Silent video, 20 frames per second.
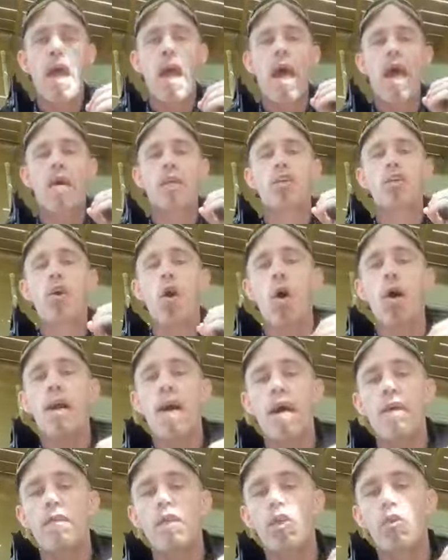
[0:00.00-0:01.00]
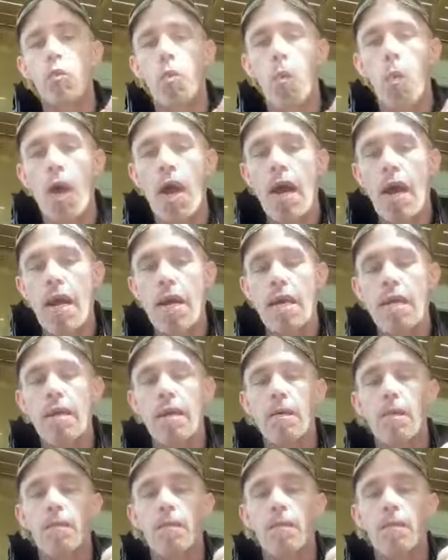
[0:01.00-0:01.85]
has gone out of its way